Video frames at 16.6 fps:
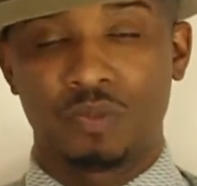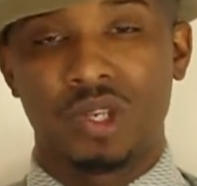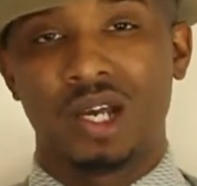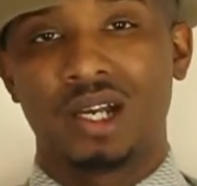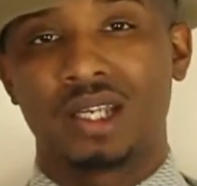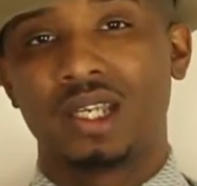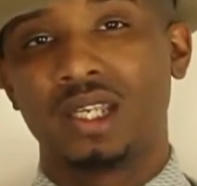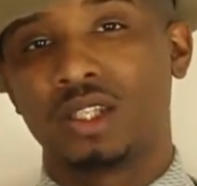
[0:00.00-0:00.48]

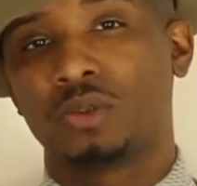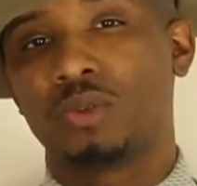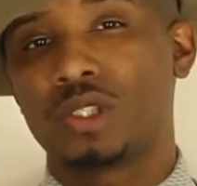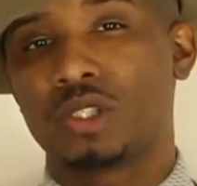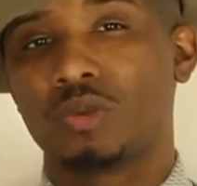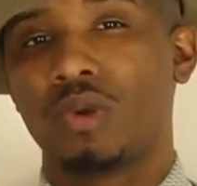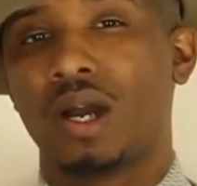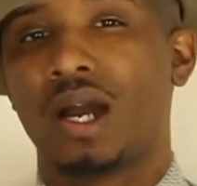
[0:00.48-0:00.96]
Again, the
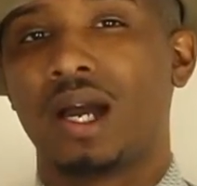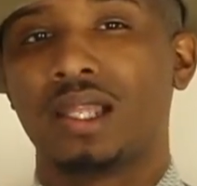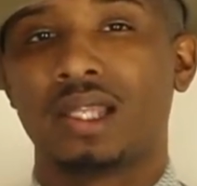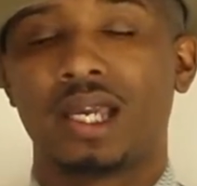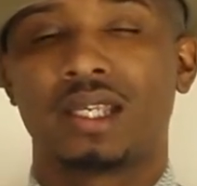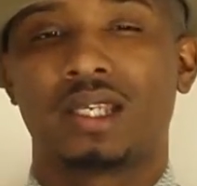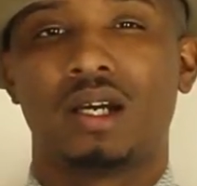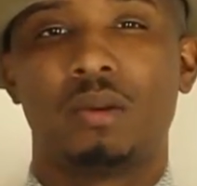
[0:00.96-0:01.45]
reason why I
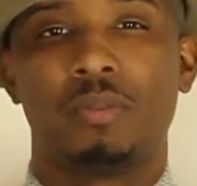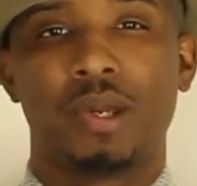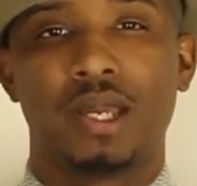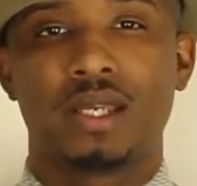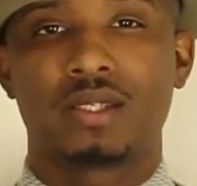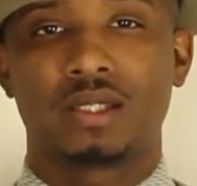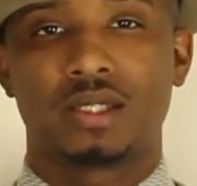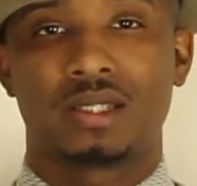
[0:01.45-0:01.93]
like a
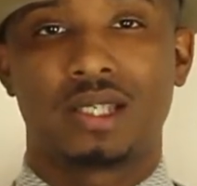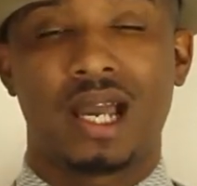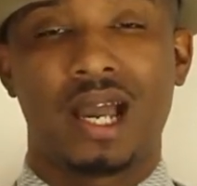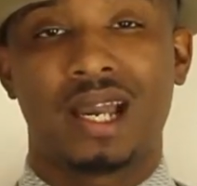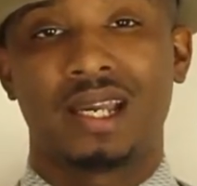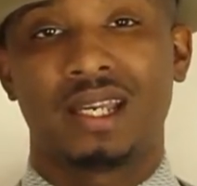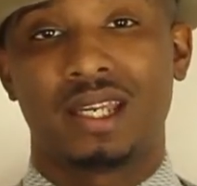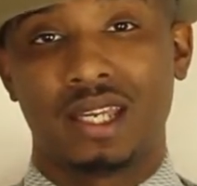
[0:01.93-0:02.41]
paisley
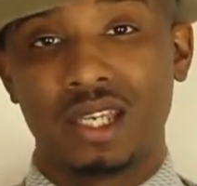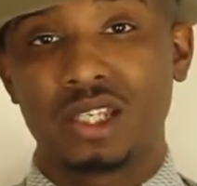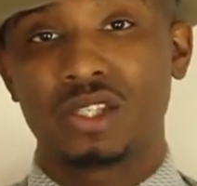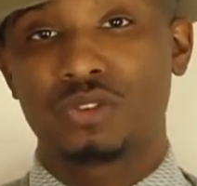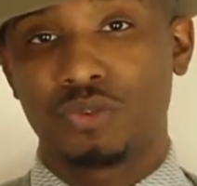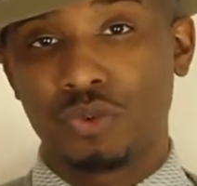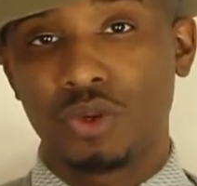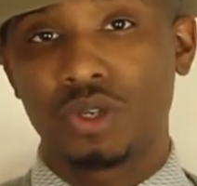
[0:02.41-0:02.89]
tie
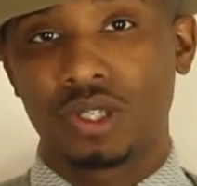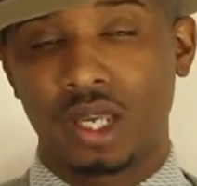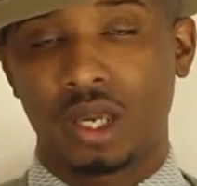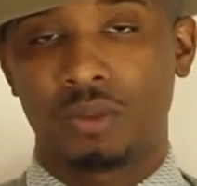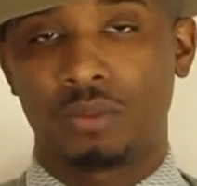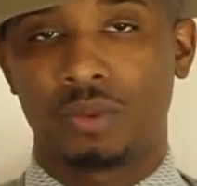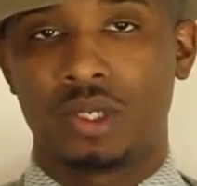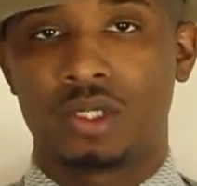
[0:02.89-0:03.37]
is for
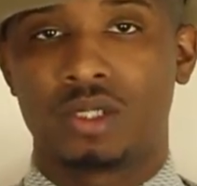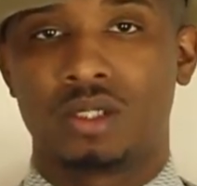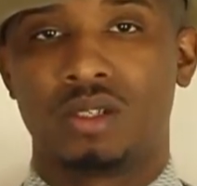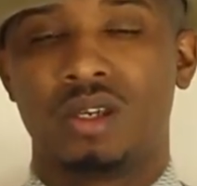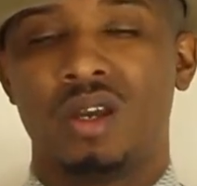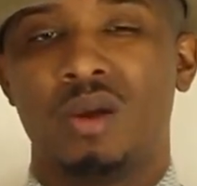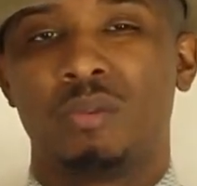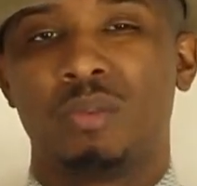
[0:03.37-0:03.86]
that reason,
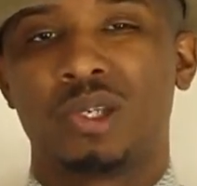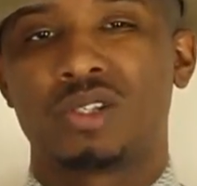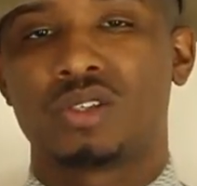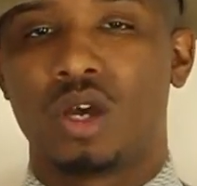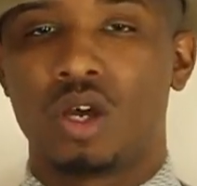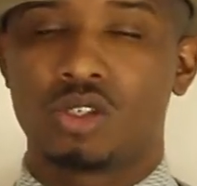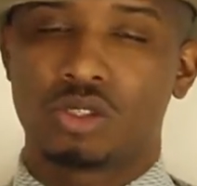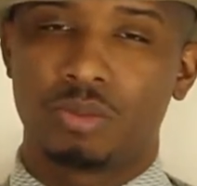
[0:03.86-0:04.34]
but it's
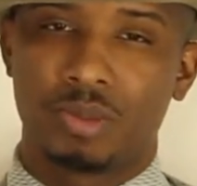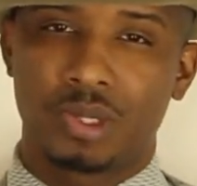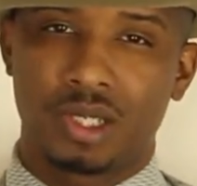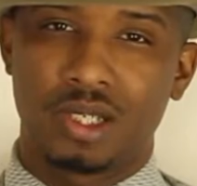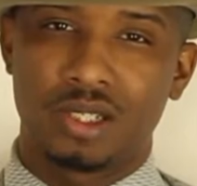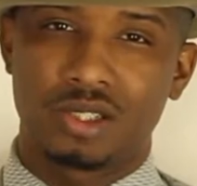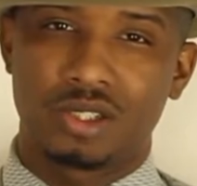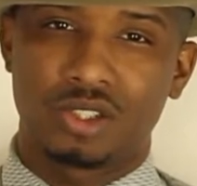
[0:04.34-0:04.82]
also
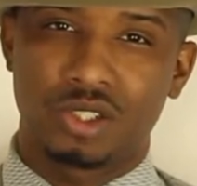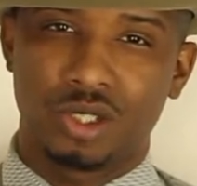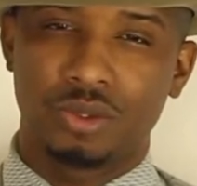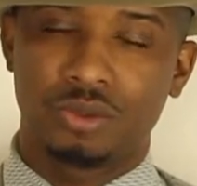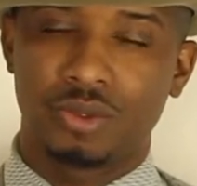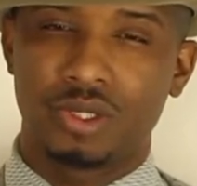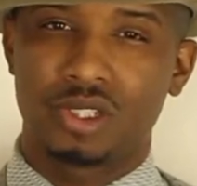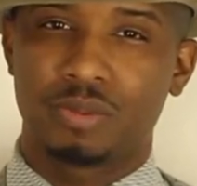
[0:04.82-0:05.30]
because
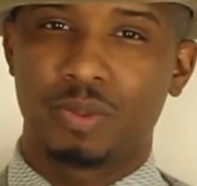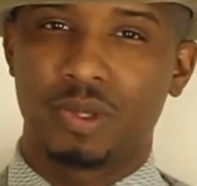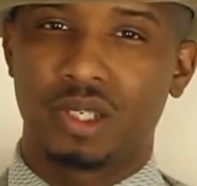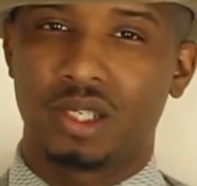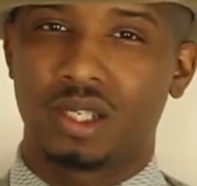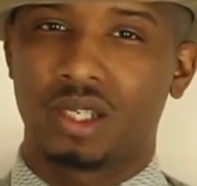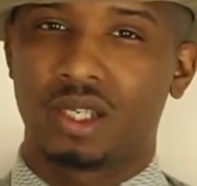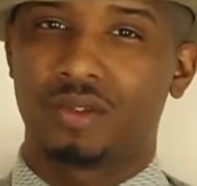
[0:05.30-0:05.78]
generally
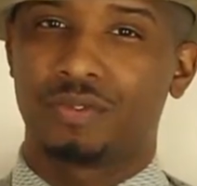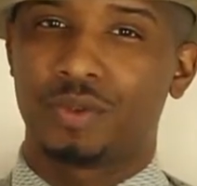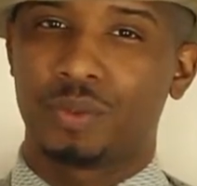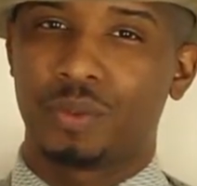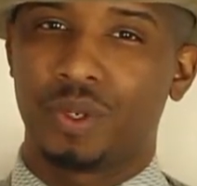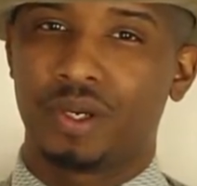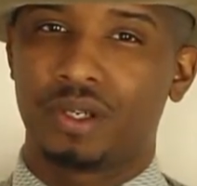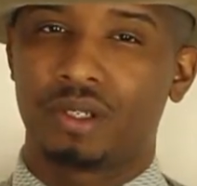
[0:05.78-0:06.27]
speaking, if you're
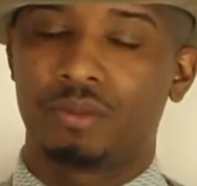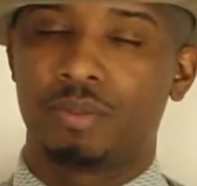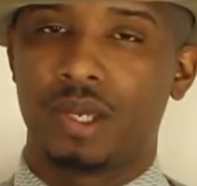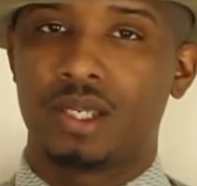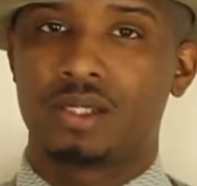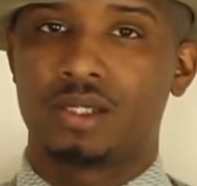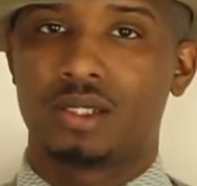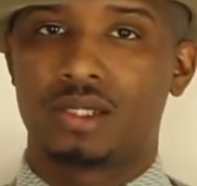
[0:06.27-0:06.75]
wearing a
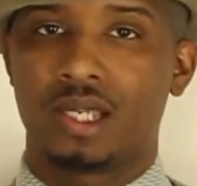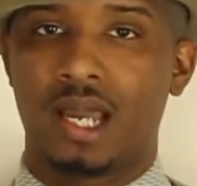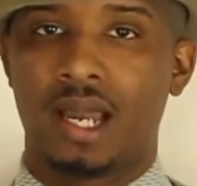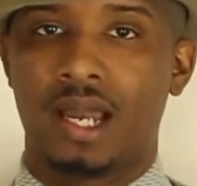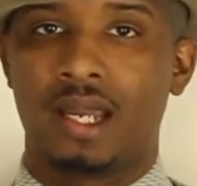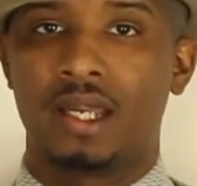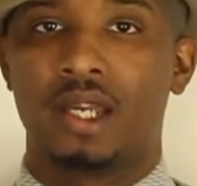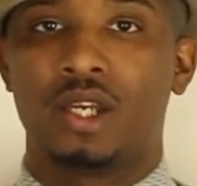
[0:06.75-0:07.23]
paisley
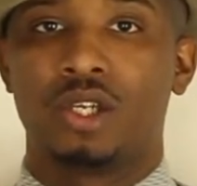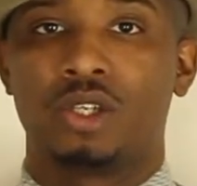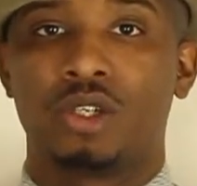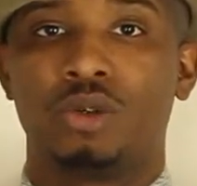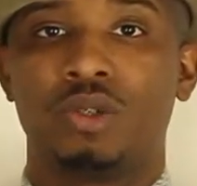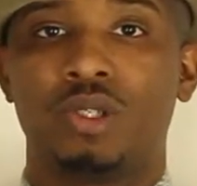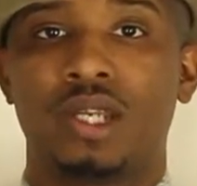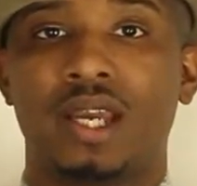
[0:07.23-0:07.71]
tie, you're
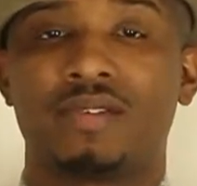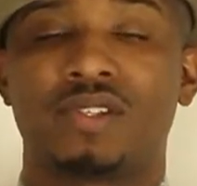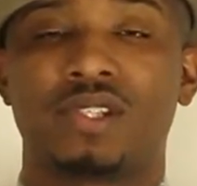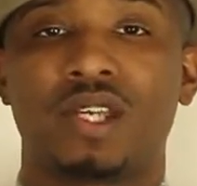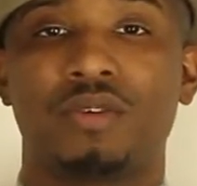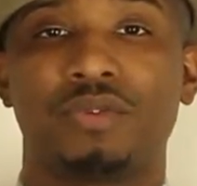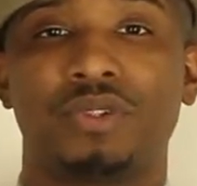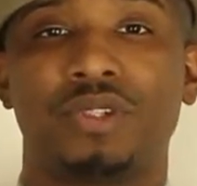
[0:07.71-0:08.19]
going to have
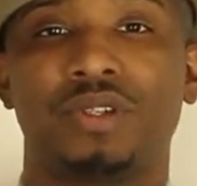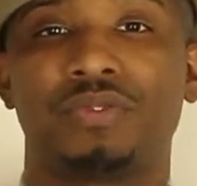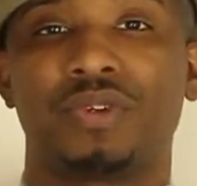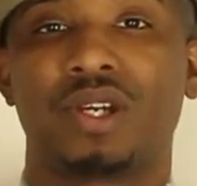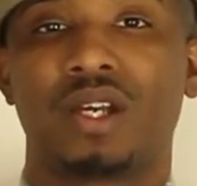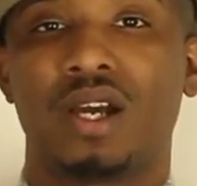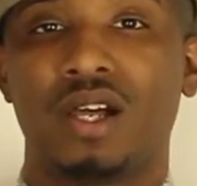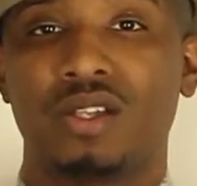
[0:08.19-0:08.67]
several
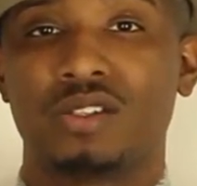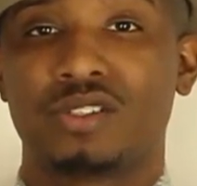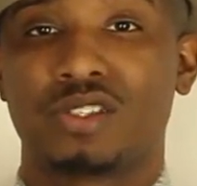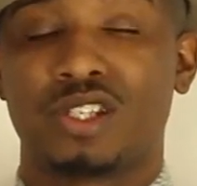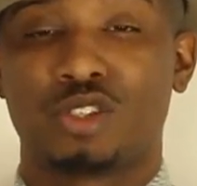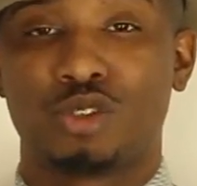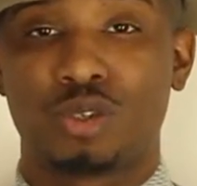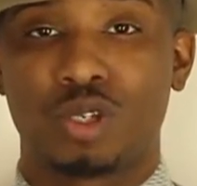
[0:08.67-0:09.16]
different colors
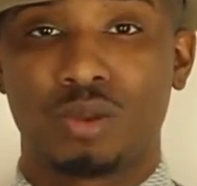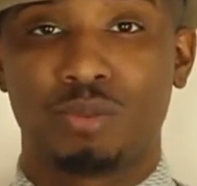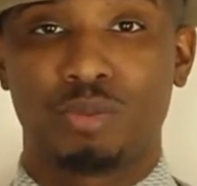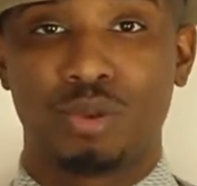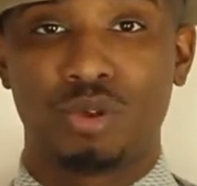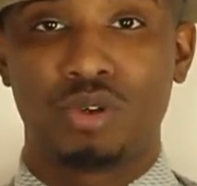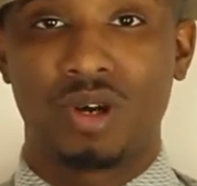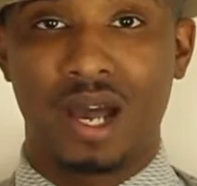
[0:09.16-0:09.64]
that you can
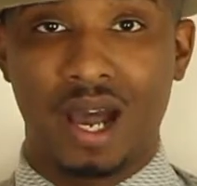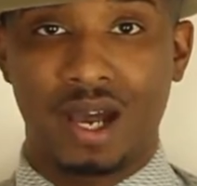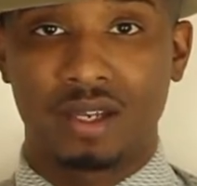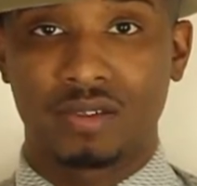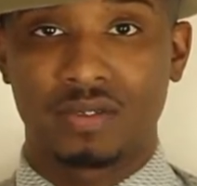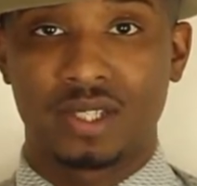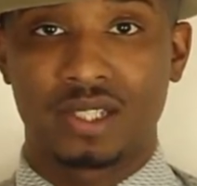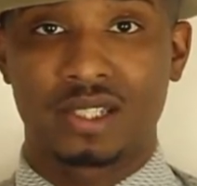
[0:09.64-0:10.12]
pull out
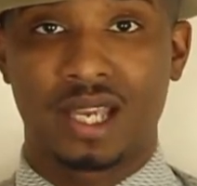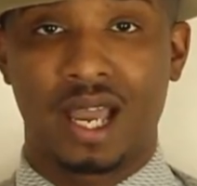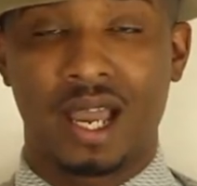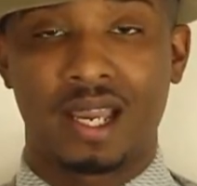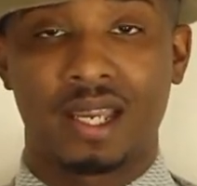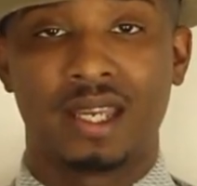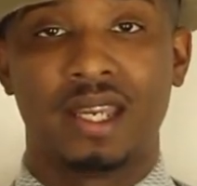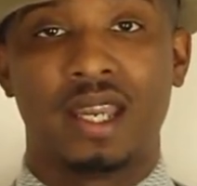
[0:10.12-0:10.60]
of the
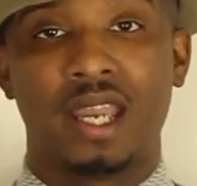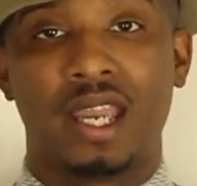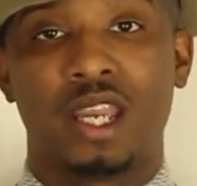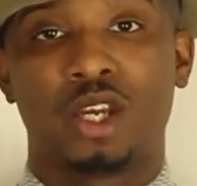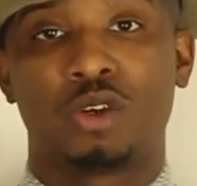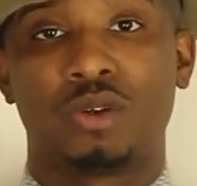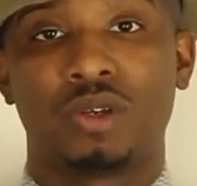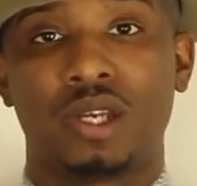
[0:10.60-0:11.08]
tie
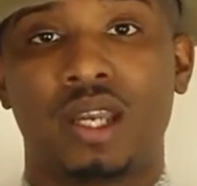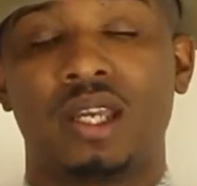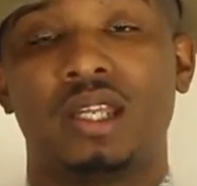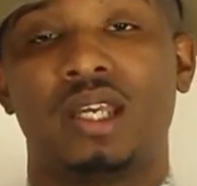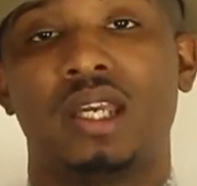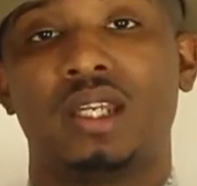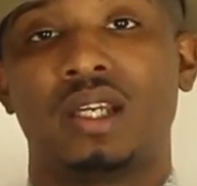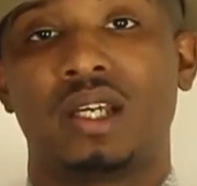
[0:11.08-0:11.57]
and
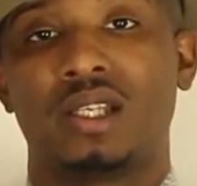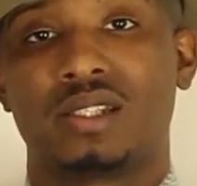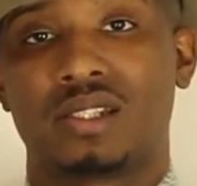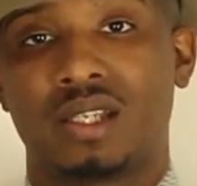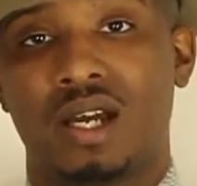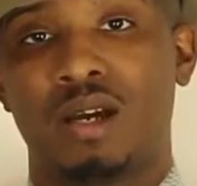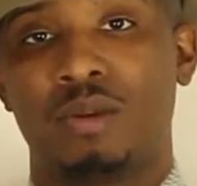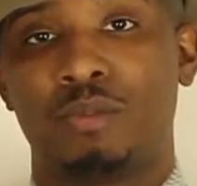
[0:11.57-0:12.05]
create an
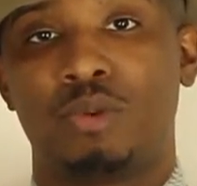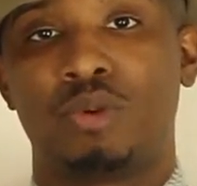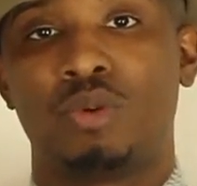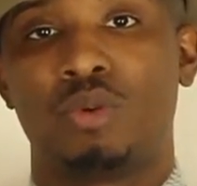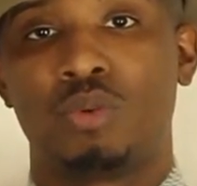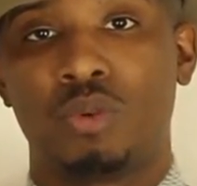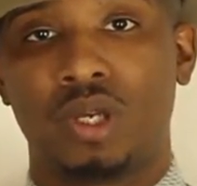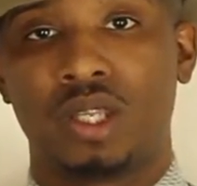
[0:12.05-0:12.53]
ensemble
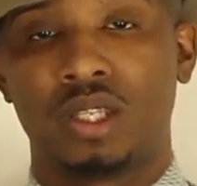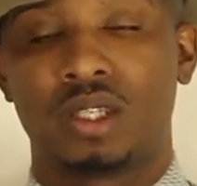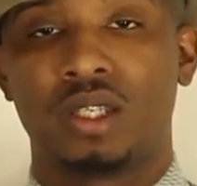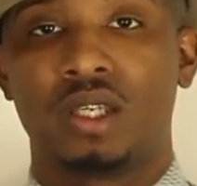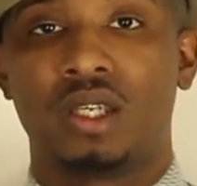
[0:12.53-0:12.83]
with.